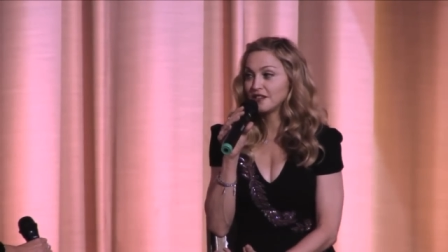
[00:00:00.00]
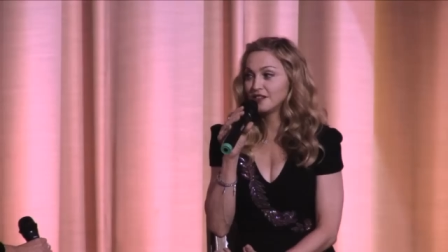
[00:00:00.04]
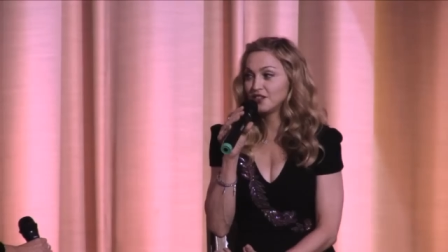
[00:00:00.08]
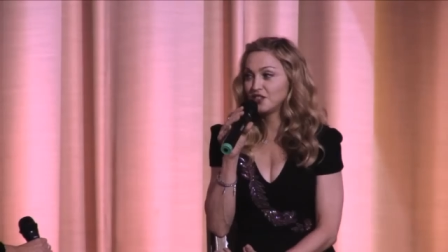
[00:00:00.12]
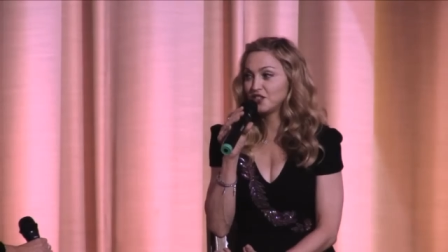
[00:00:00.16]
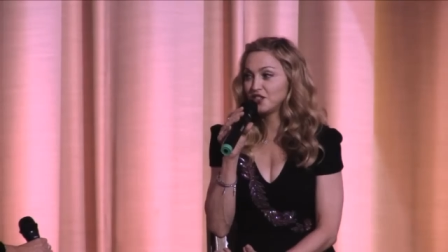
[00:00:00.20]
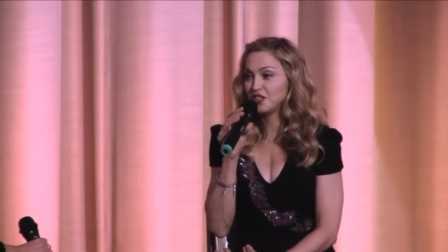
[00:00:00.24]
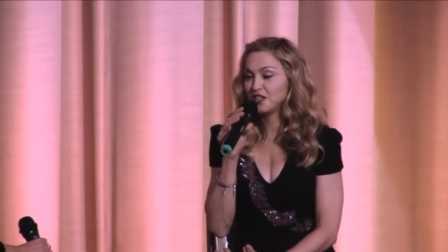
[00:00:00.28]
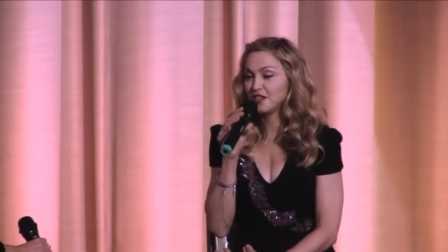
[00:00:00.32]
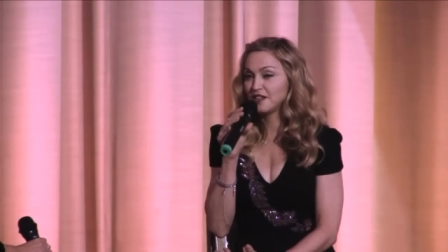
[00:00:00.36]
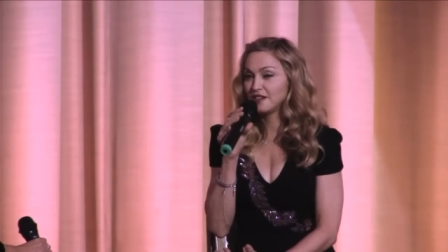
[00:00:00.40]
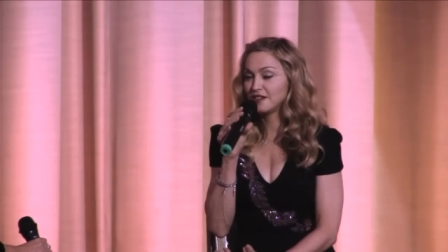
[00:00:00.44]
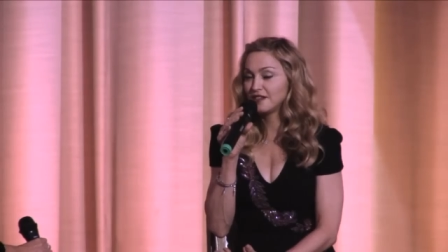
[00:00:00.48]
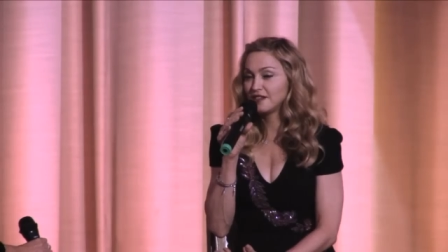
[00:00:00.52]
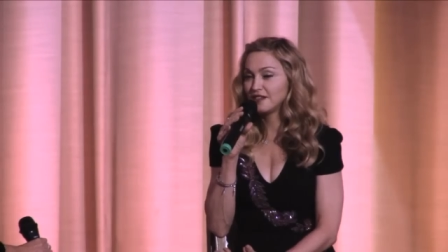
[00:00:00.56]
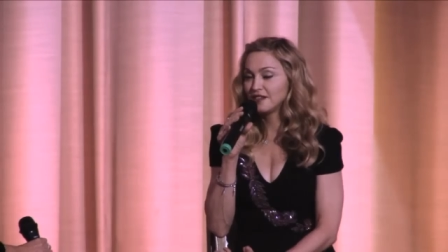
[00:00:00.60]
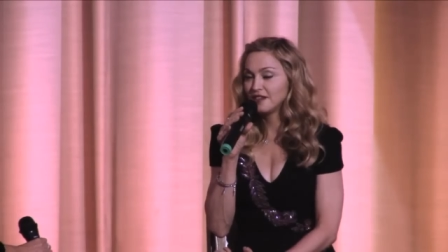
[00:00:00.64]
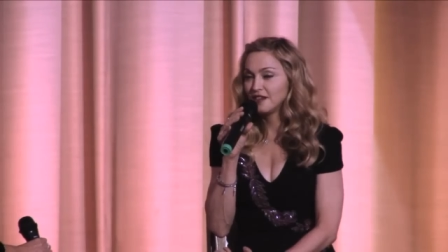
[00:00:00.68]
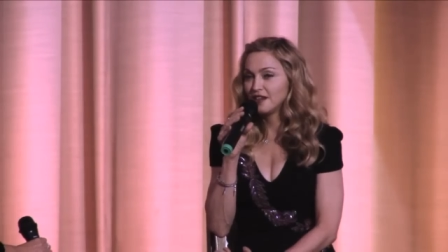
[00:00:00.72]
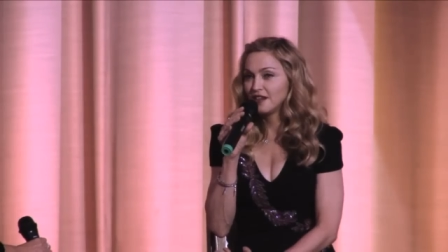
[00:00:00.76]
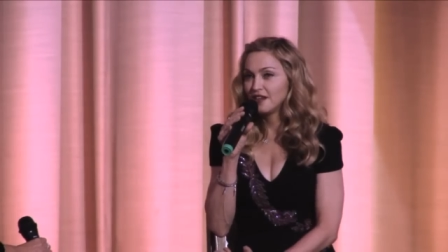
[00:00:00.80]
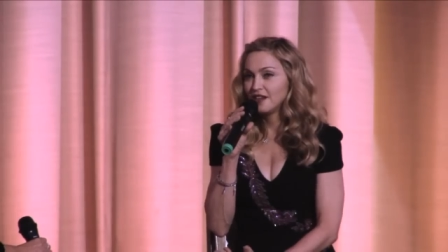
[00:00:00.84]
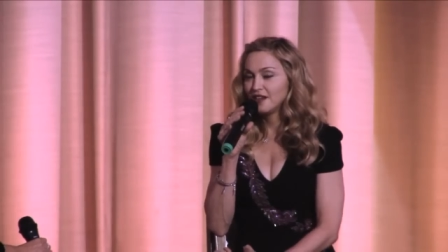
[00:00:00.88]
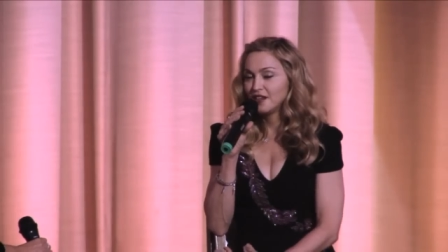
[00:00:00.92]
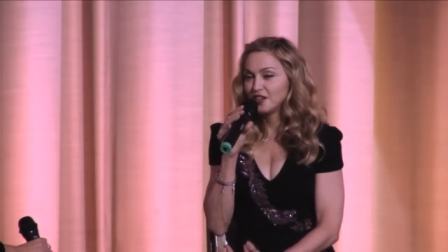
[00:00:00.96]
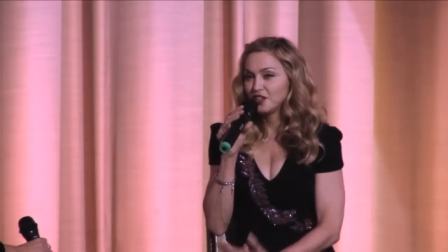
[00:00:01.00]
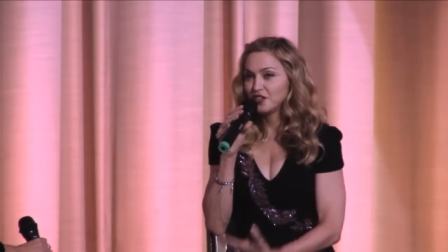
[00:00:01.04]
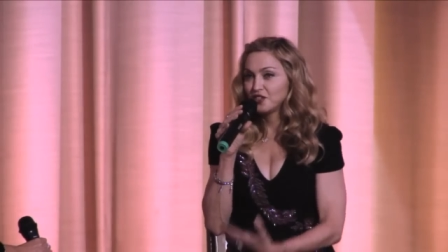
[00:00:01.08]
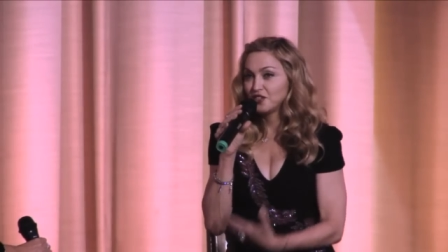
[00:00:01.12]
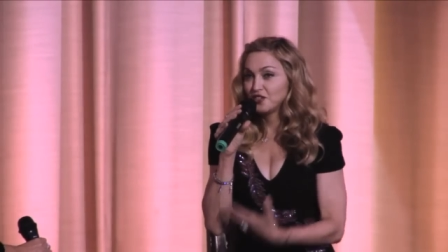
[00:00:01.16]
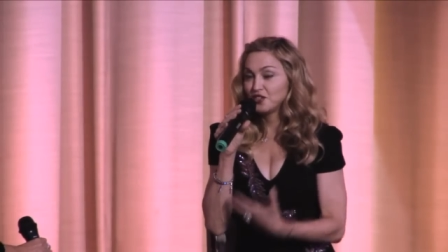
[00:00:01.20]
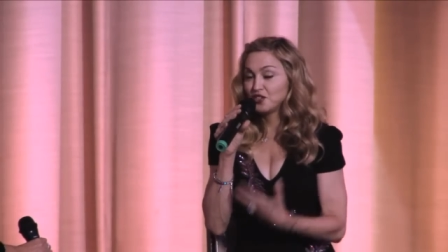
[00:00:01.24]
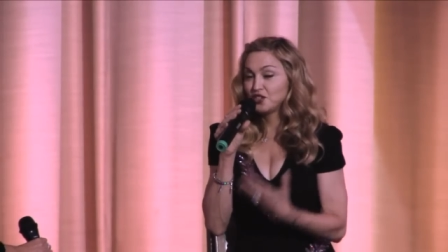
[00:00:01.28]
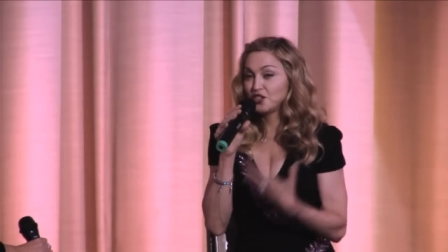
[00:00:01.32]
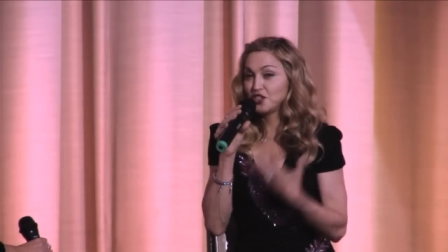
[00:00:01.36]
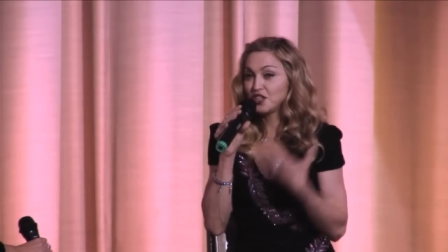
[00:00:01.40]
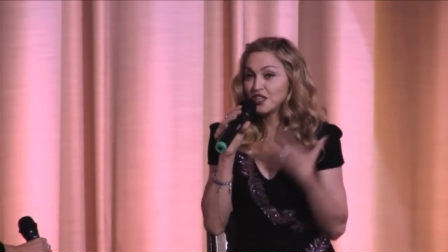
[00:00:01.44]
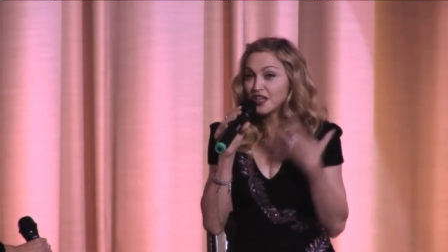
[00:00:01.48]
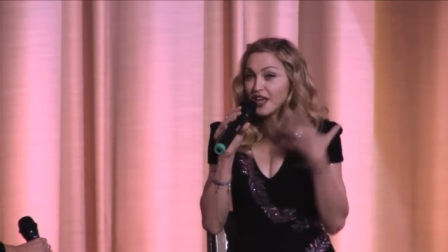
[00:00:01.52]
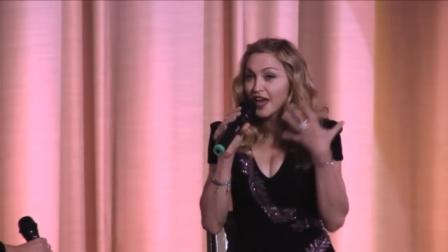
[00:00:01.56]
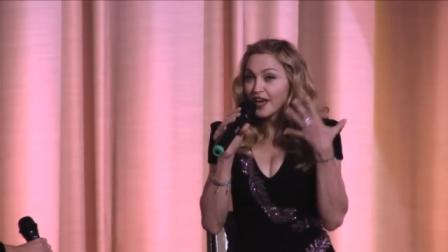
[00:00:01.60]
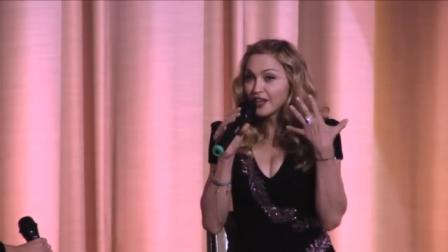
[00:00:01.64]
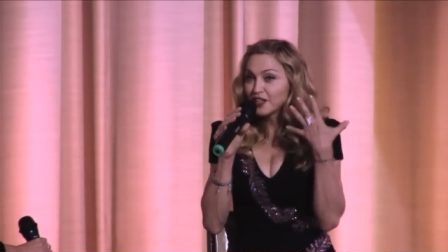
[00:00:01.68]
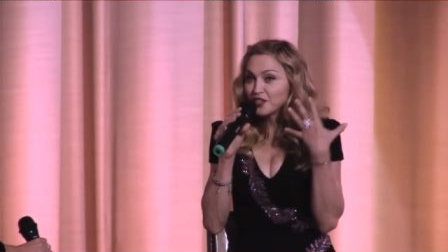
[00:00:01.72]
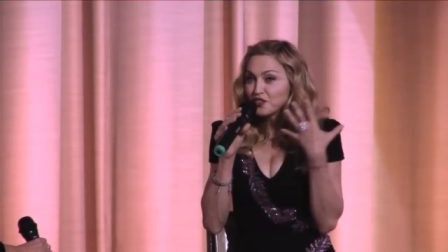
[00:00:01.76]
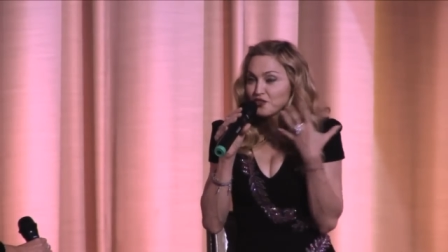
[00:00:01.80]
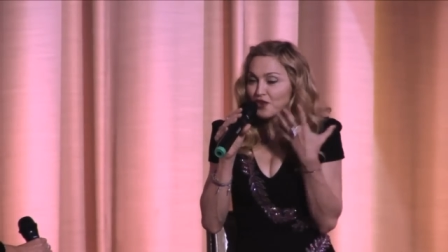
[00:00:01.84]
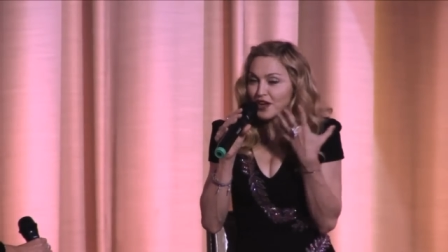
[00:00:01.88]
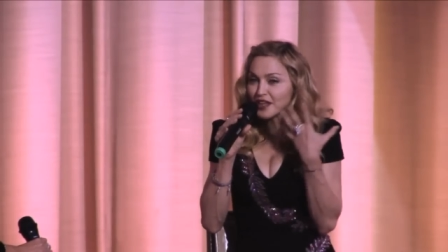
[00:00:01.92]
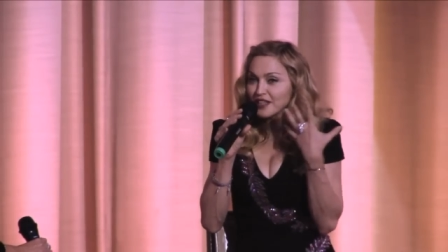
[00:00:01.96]
She had, she
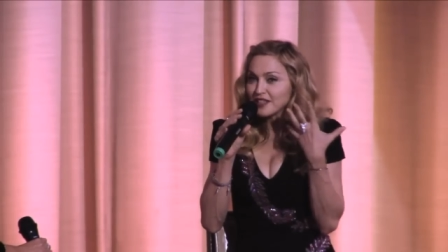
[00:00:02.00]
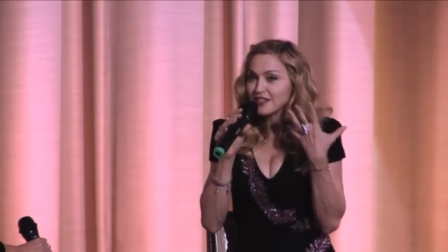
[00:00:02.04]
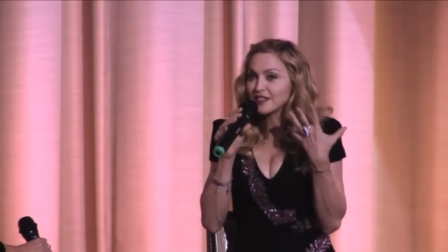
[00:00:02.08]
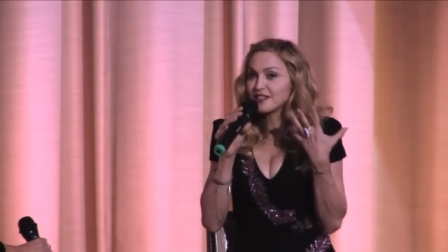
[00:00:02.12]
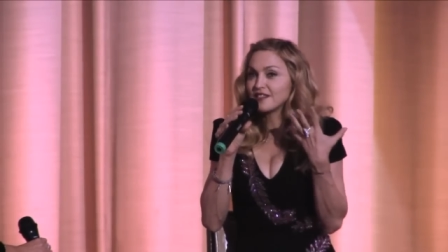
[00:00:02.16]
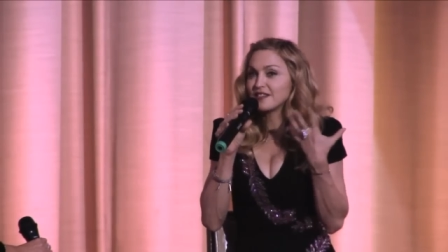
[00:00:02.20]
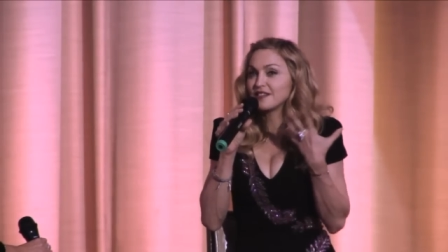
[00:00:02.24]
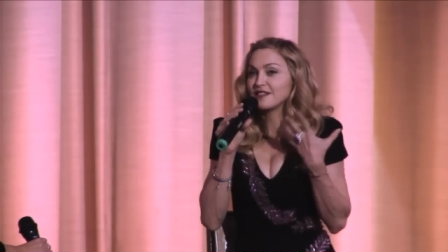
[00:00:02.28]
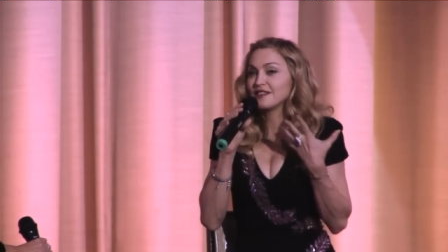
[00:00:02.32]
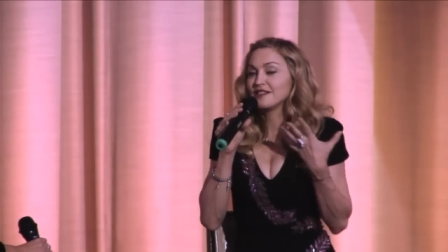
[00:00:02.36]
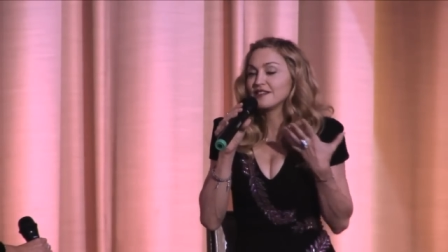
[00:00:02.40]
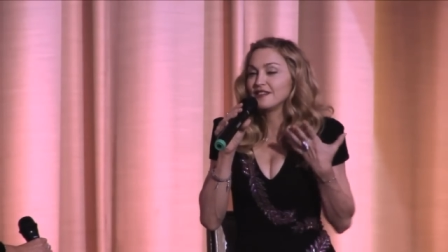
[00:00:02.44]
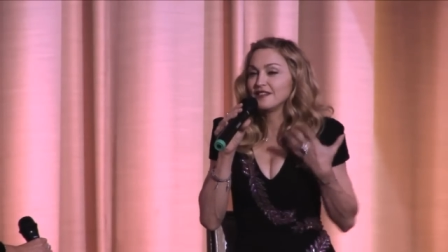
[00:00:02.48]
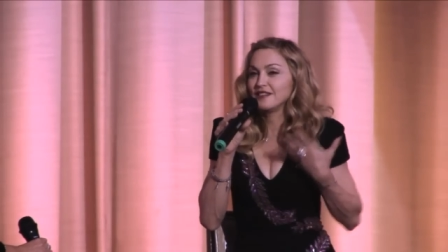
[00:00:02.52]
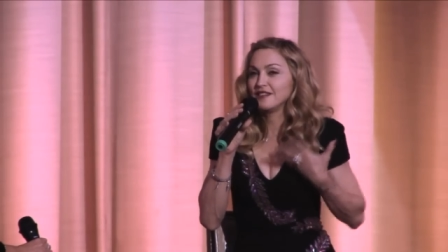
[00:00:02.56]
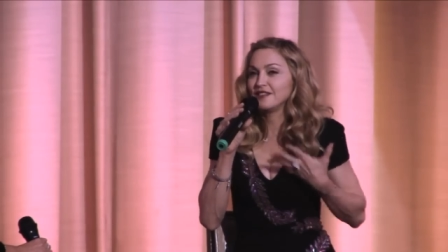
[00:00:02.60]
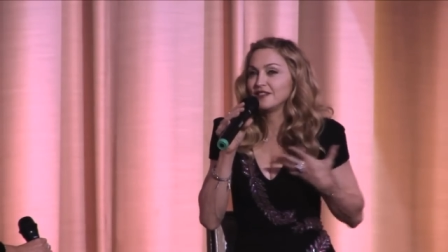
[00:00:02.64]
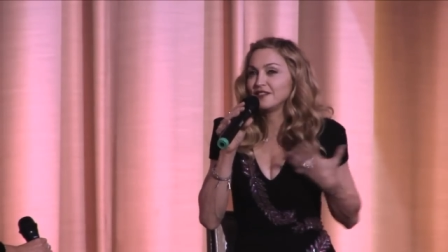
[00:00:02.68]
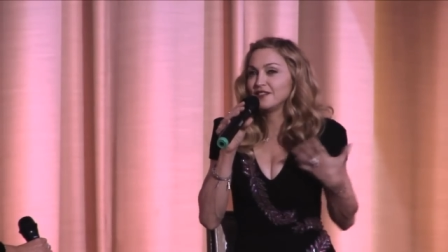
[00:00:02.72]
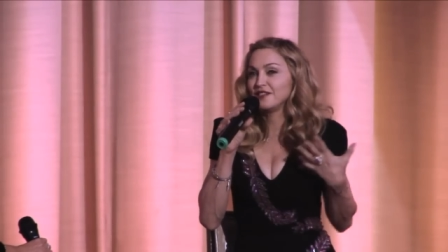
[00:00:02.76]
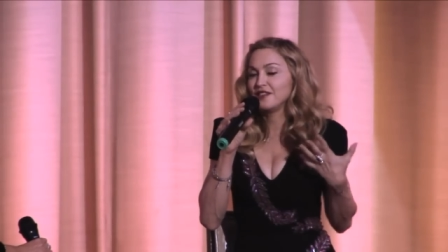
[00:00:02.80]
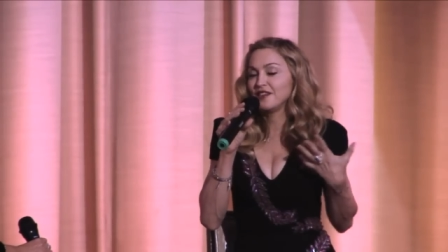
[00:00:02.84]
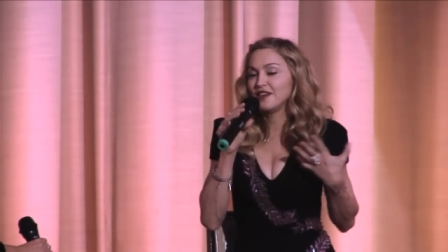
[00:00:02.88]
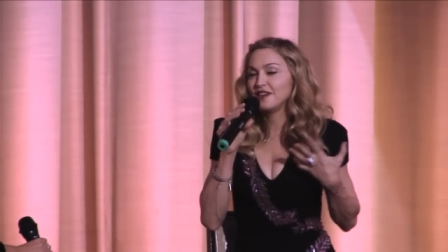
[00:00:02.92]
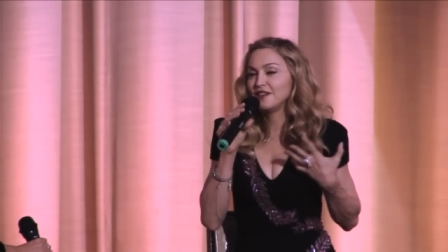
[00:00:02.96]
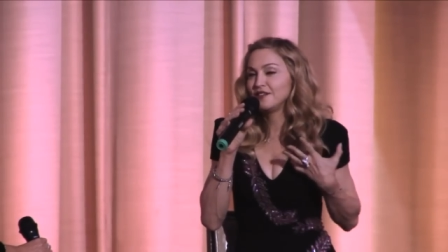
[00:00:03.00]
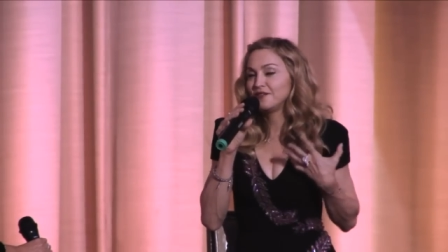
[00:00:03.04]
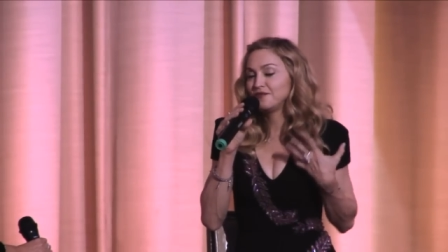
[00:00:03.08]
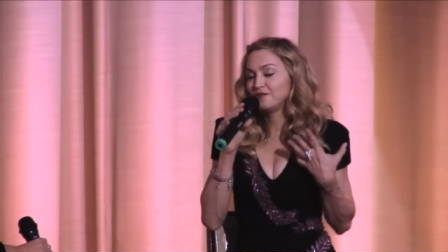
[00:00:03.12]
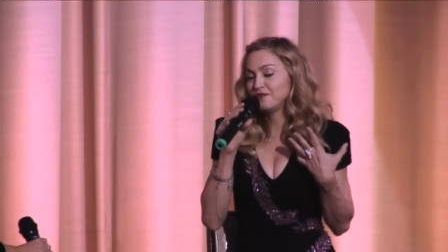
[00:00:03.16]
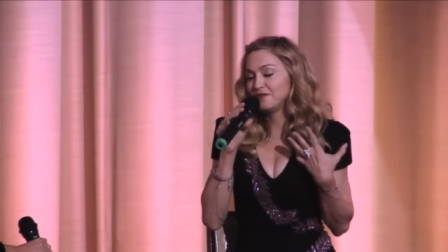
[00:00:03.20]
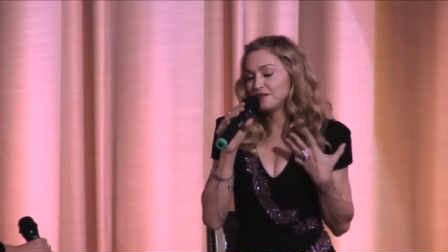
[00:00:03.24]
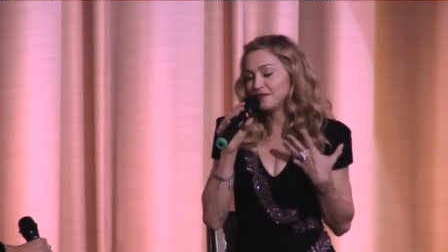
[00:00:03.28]
had dressed and,